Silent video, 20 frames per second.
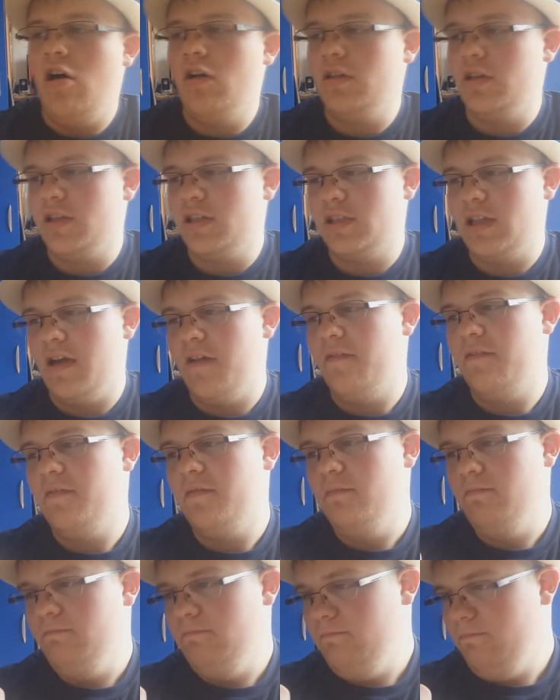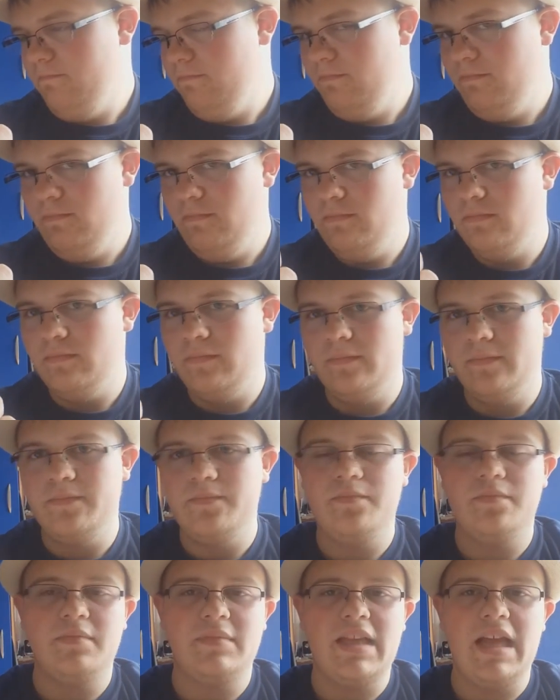other stuff
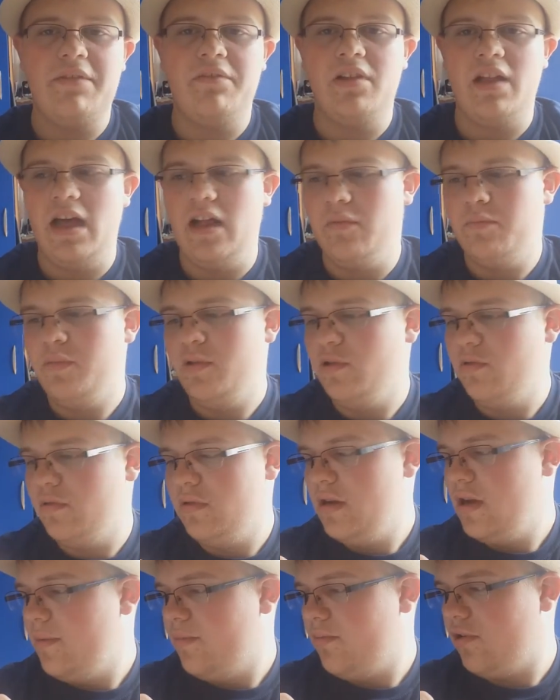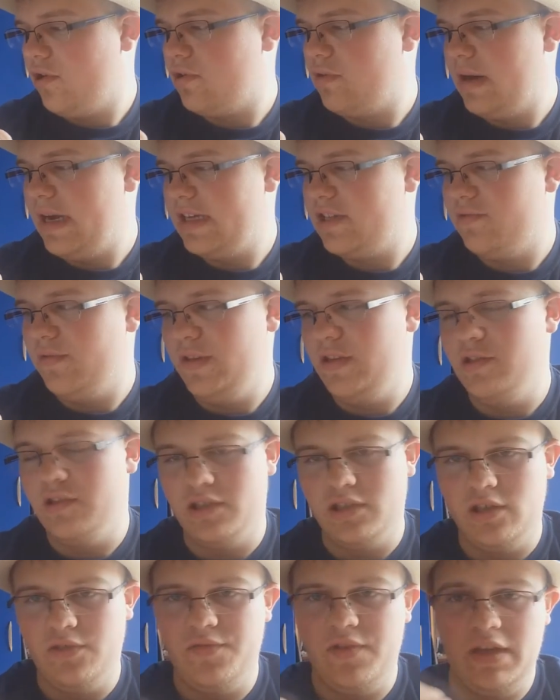that will help you progress with your
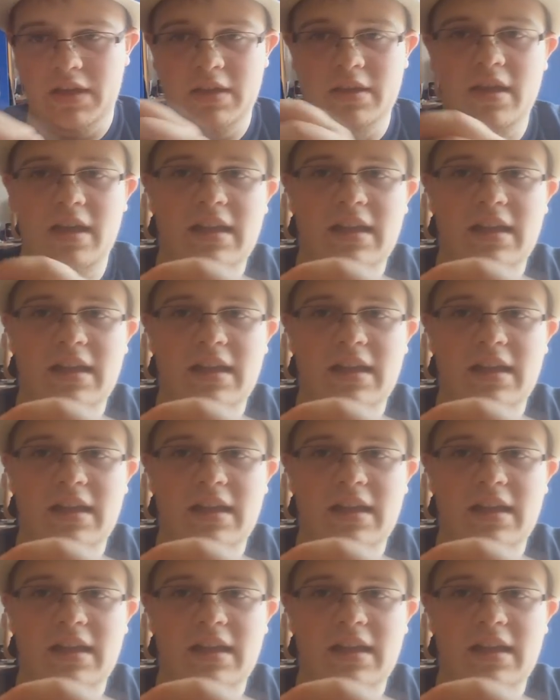Slovene,